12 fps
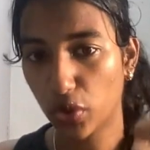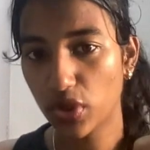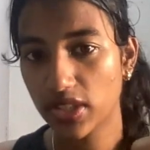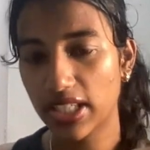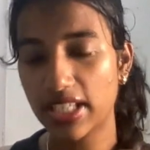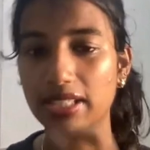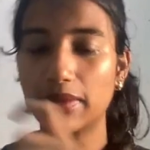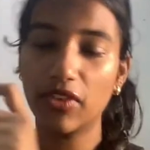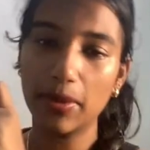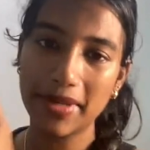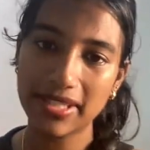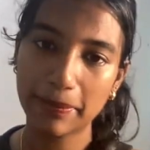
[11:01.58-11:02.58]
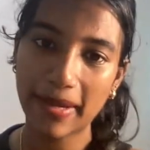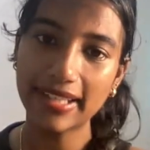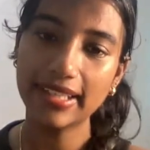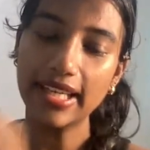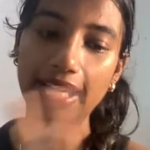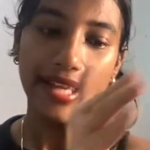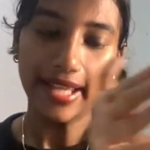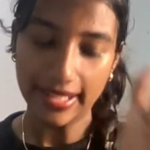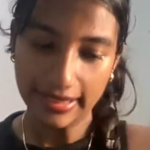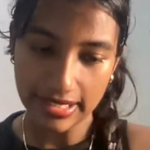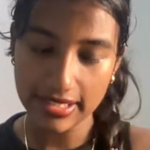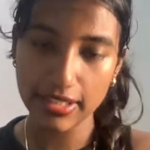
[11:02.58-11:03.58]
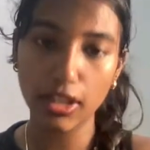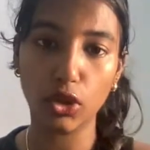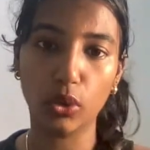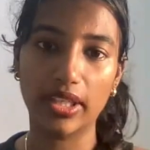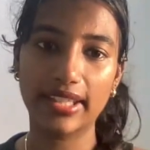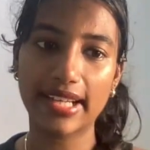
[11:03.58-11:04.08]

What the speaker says: crores will be spent in this year only.